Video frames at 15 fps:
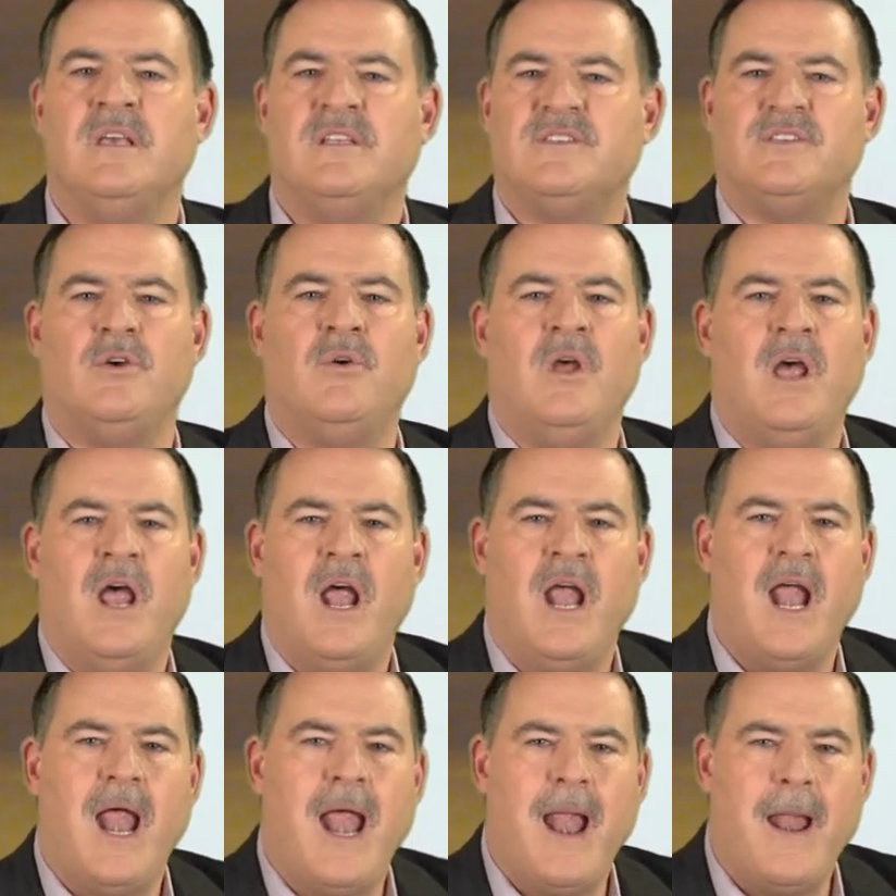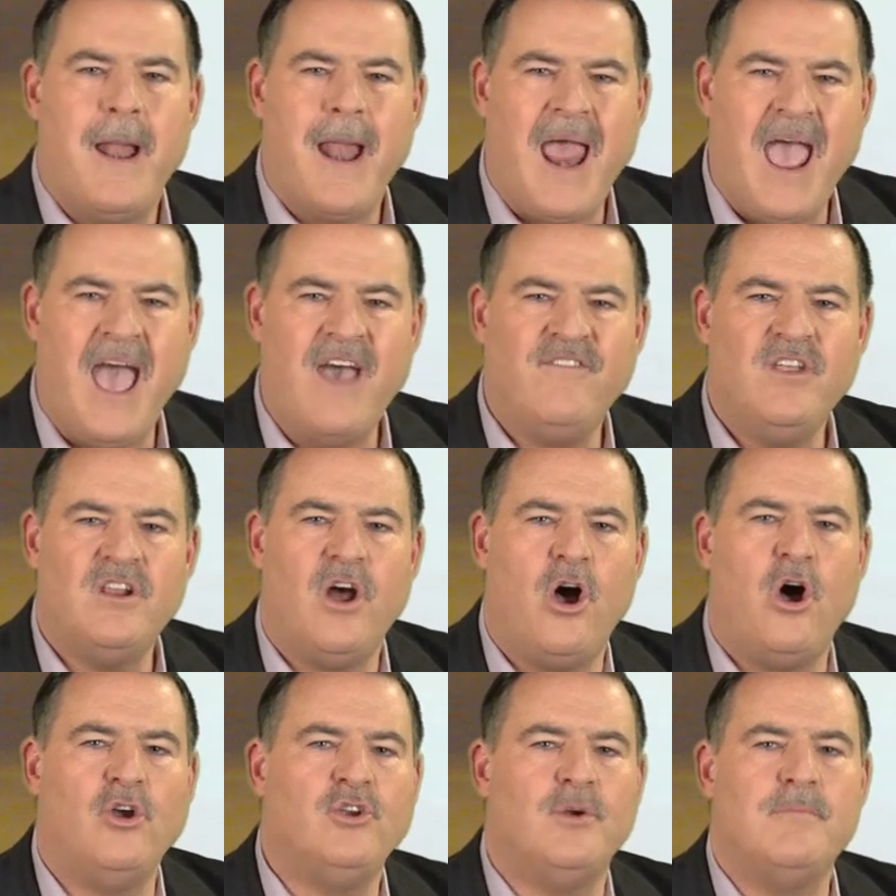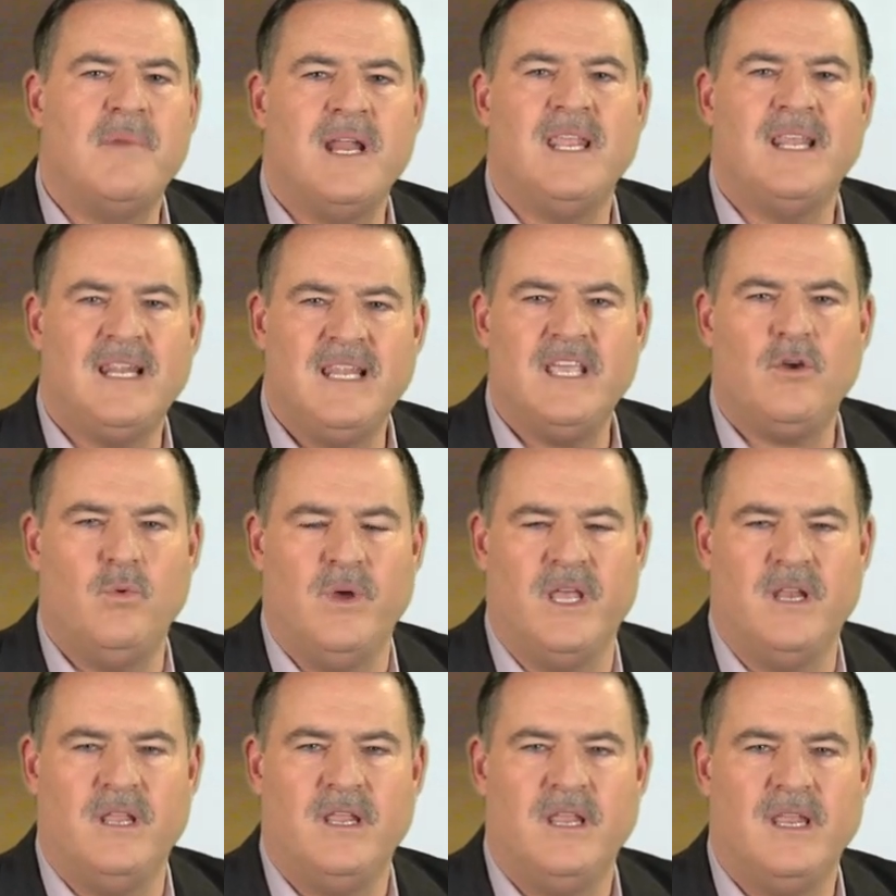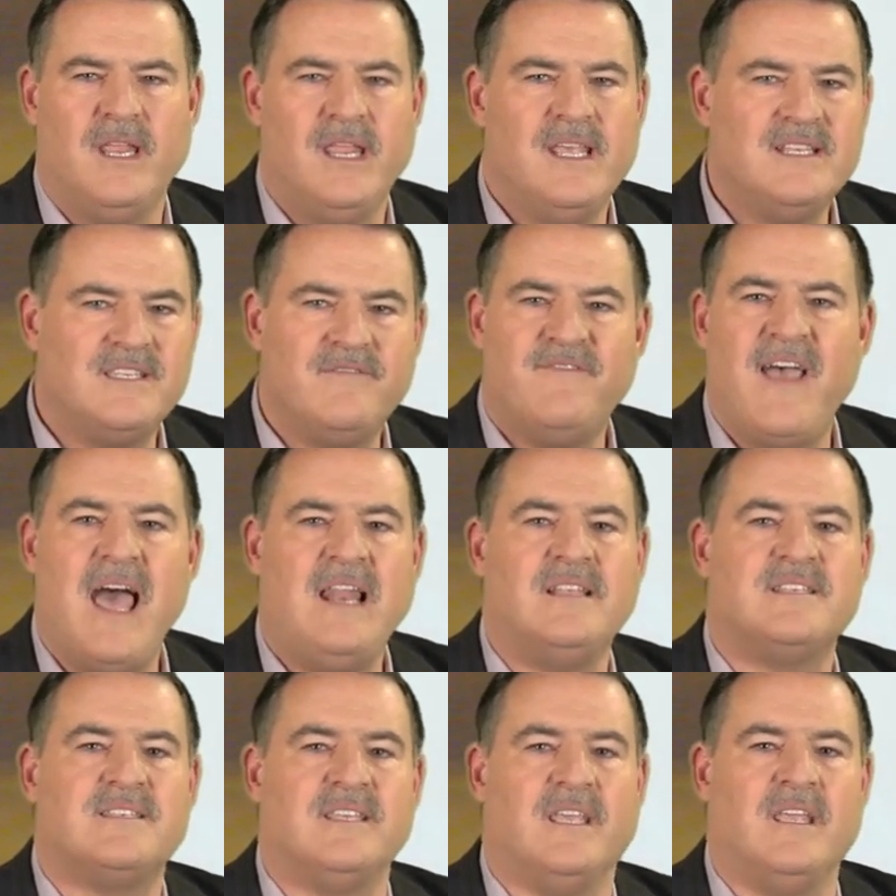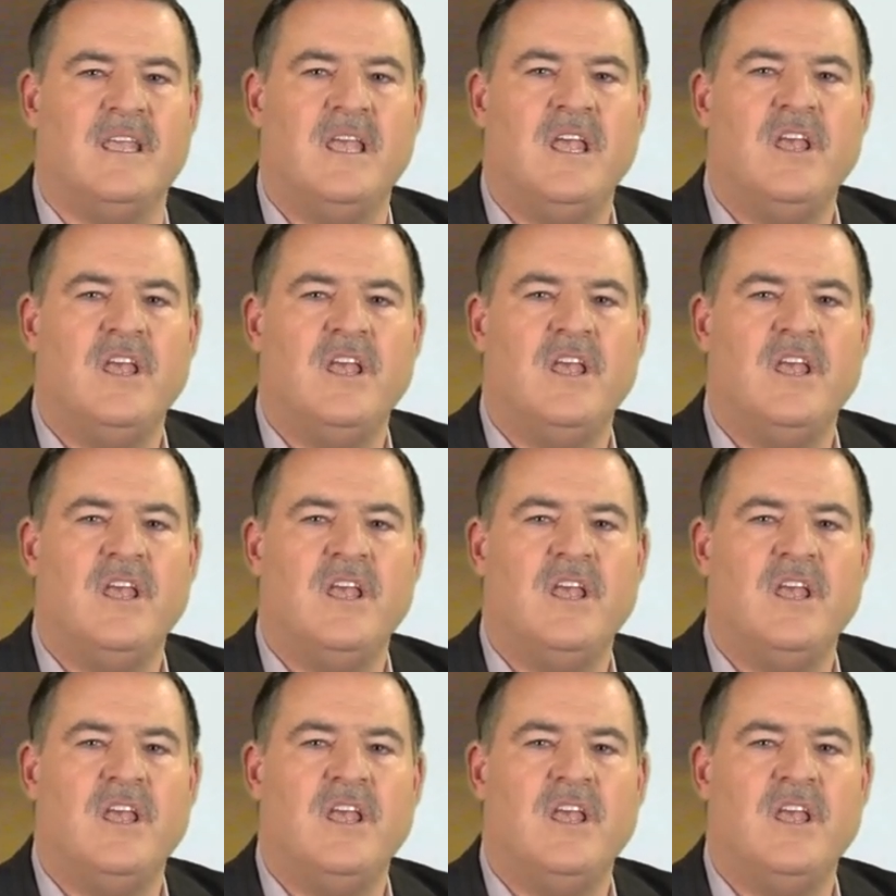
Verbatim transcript: So having all your money liquid is a fallacy.